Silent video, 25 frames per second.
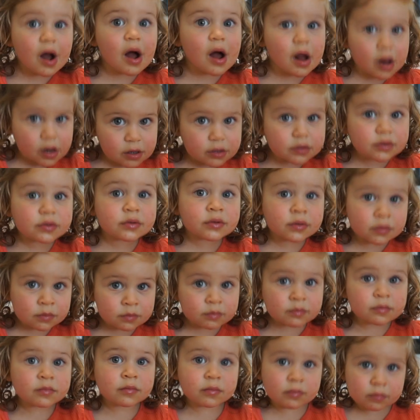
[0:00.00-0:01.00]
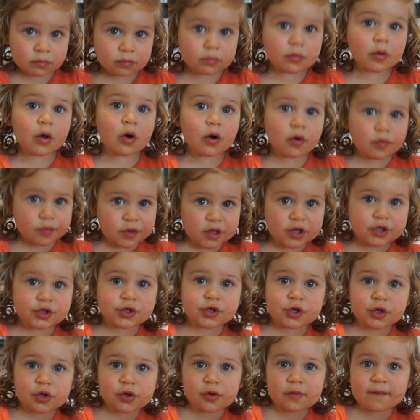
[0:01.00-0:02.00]
Okay. Well,
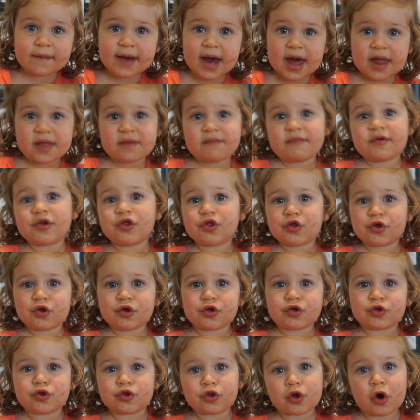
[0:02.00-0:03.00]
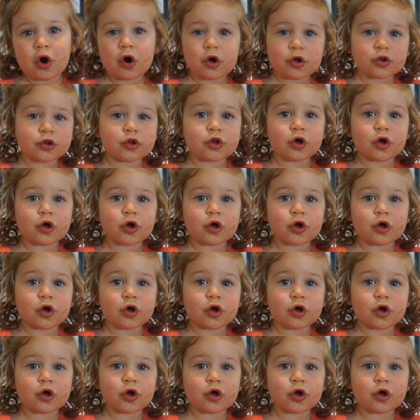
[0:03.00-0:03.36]
she's the one with the socks